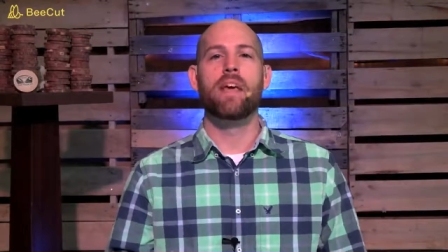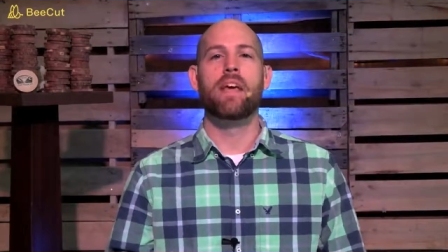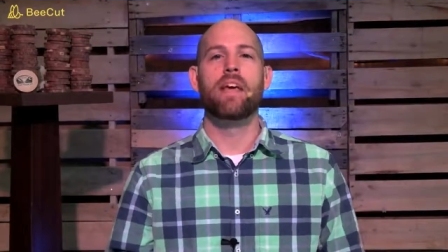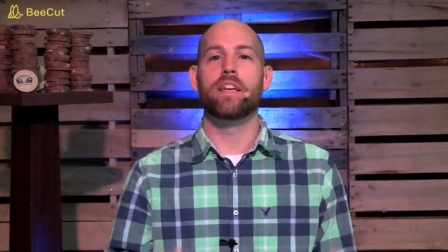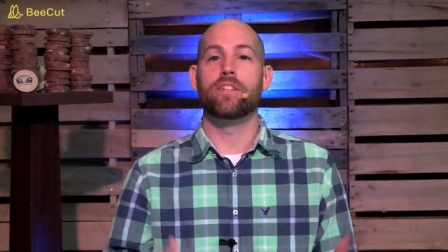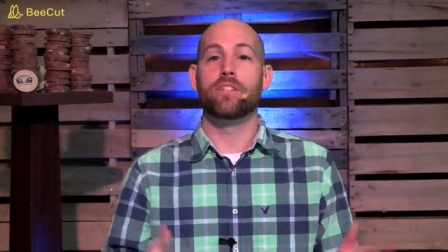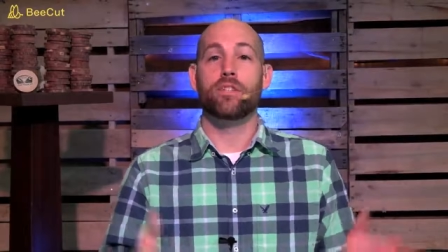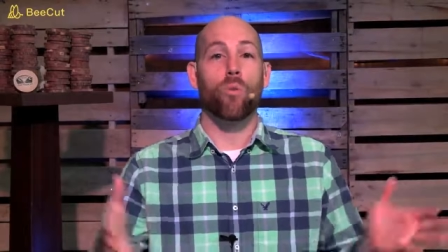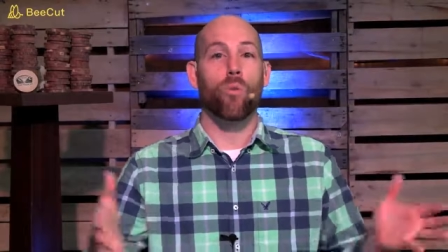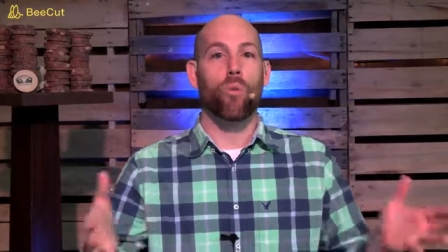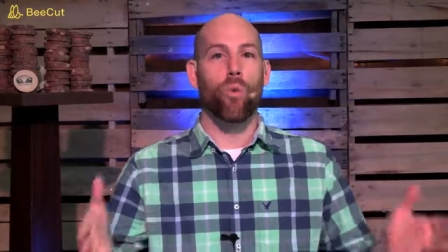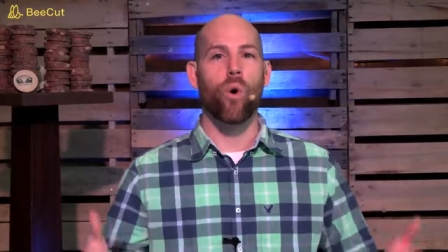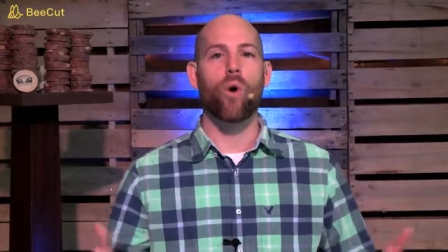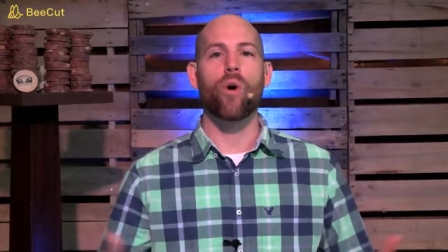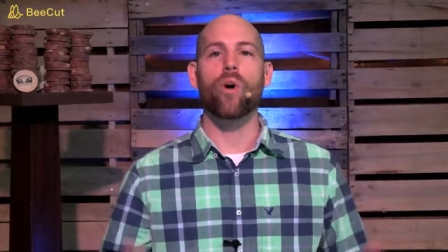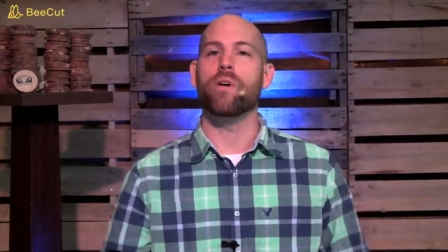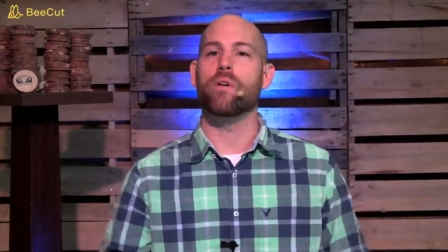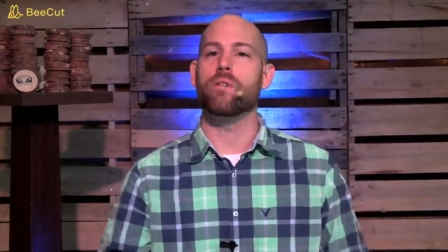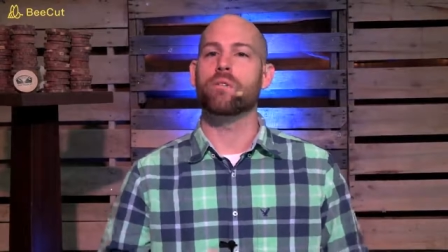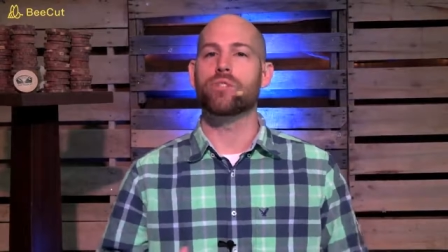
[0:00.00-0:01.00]
It's a
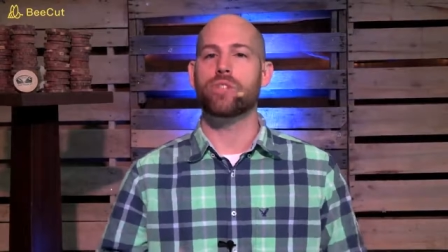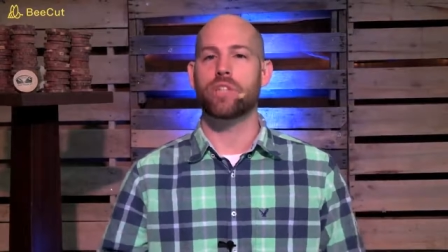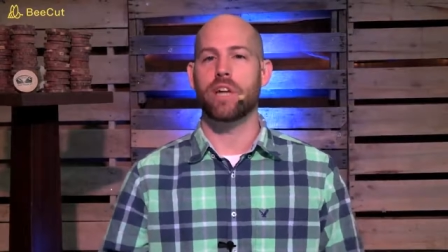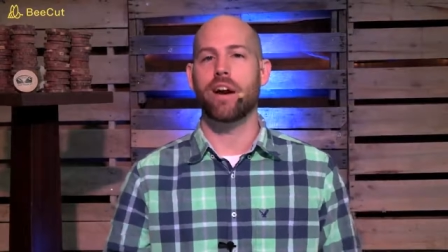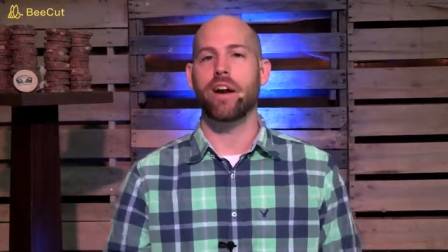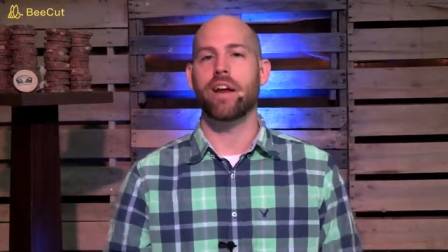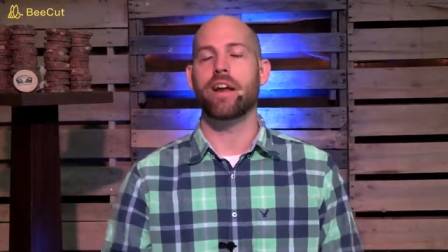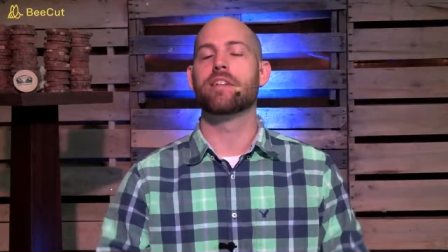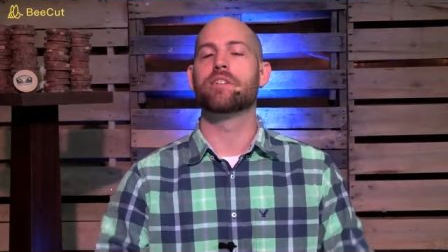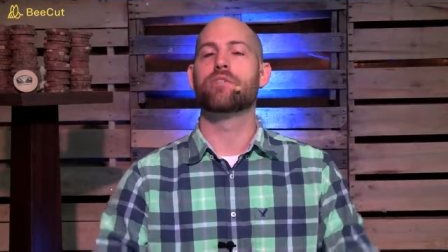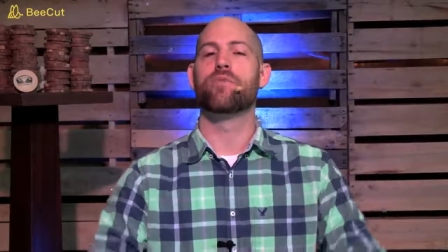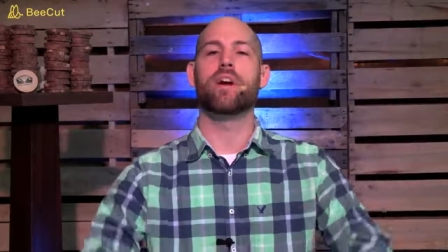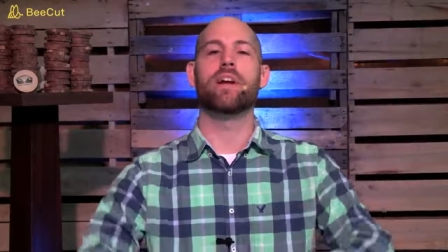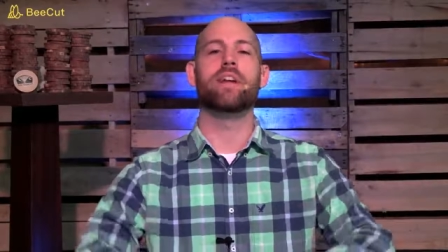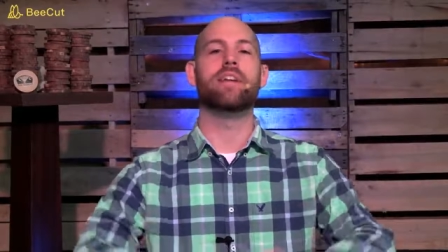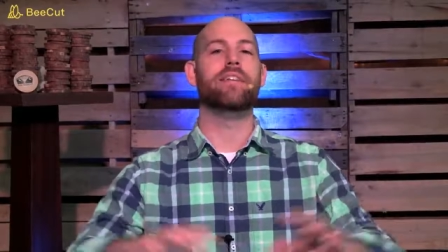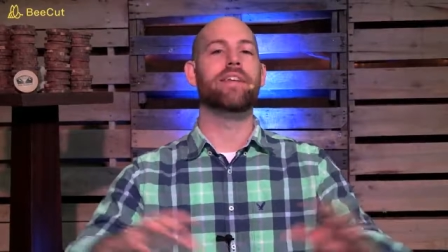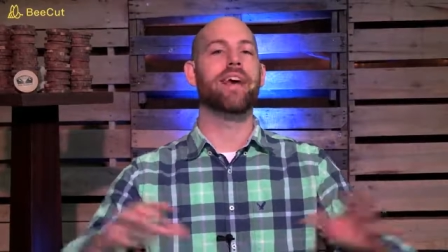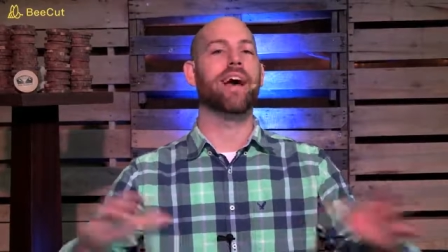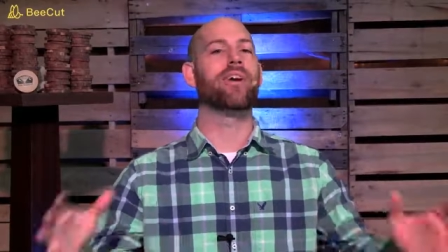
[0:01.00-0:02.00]
royal chariot. It's a very
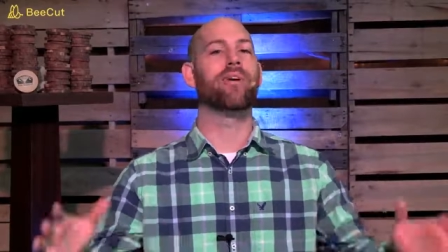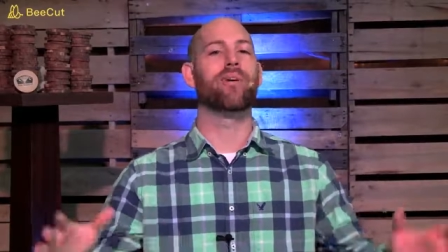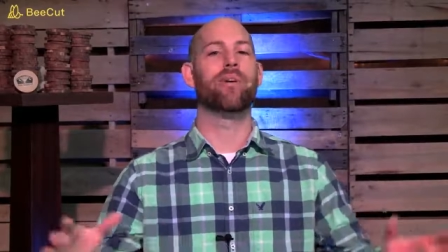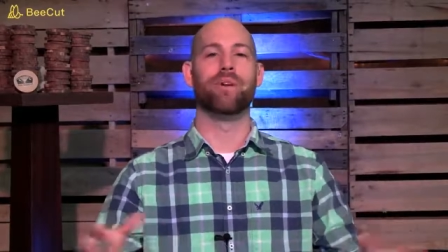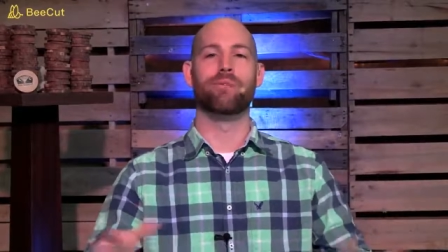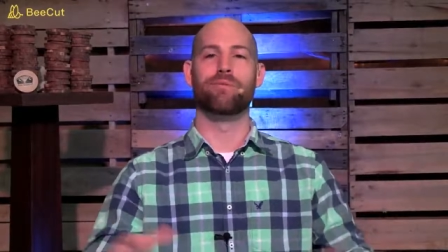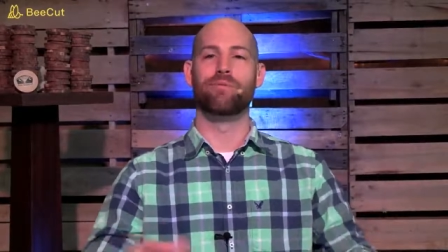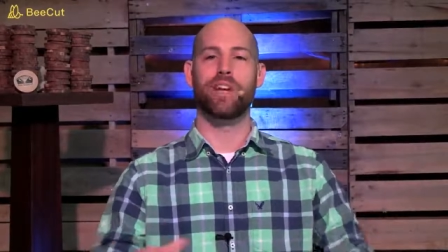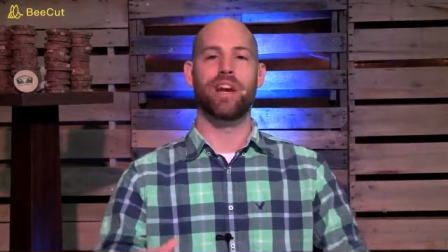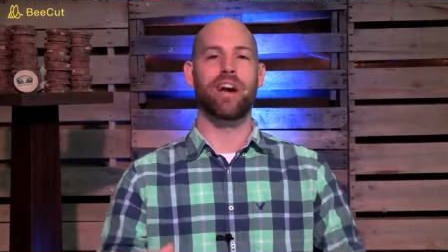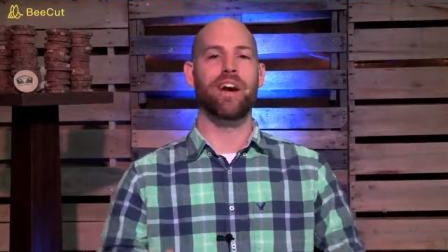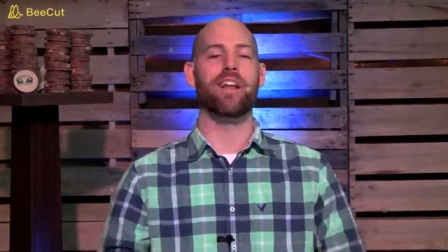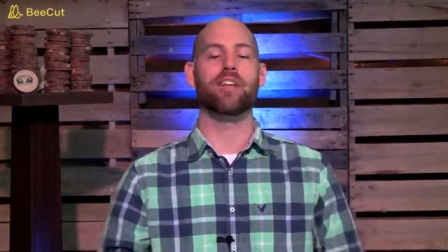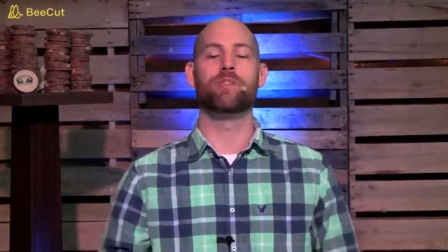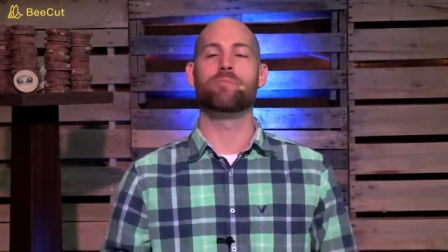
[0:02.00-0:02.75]
decorative chariot.